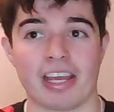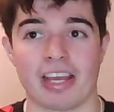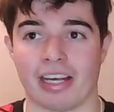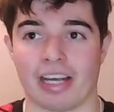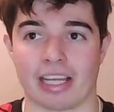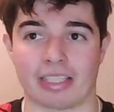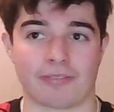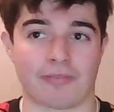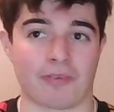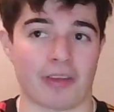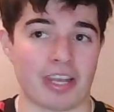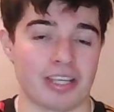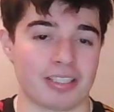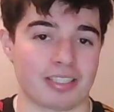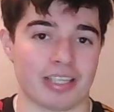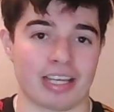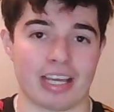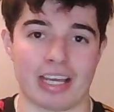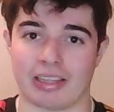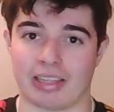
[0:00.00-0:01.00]
And let's face
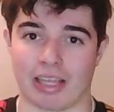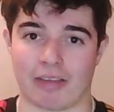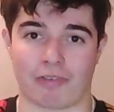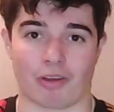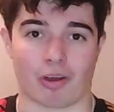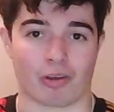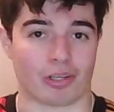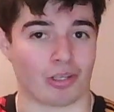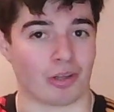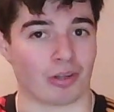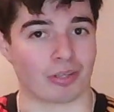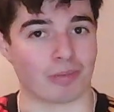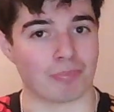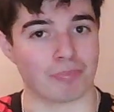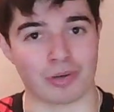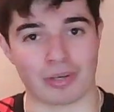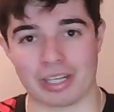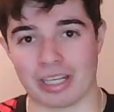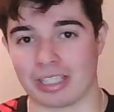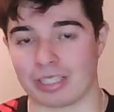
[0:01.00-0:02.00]
it, they've got a lot of
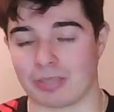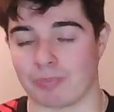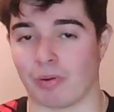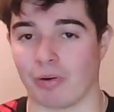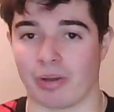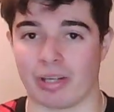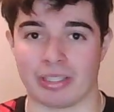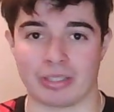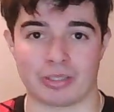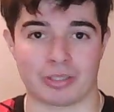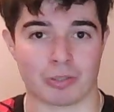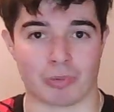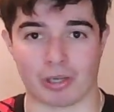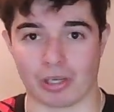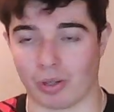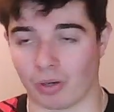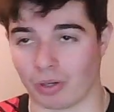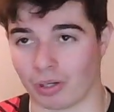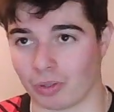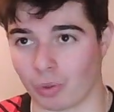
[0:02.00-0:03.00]
money to put into a
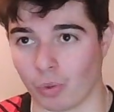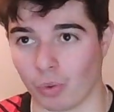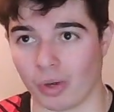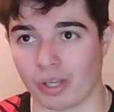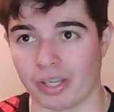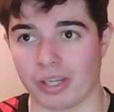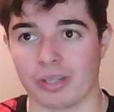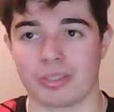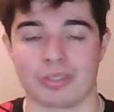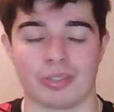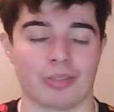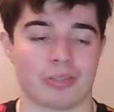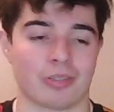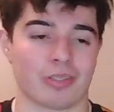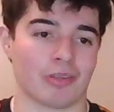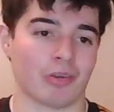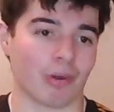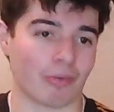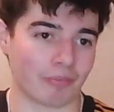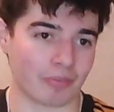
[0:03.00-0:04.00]
lot of lawyers who
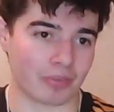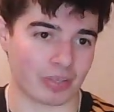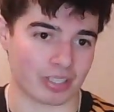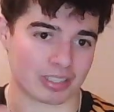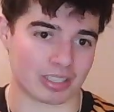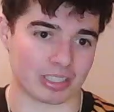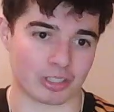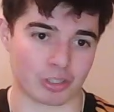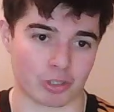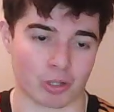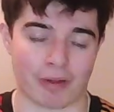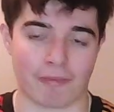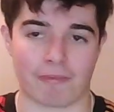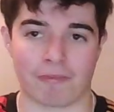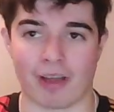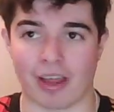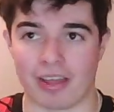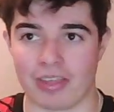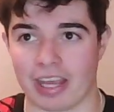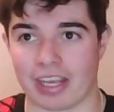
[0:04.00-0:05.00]
can obviously try and
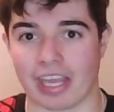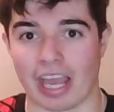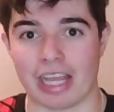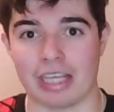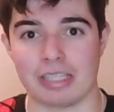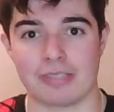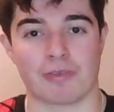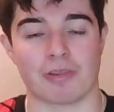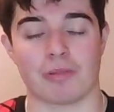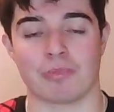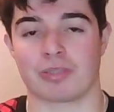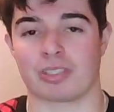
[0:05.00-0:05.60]
fight their case for them.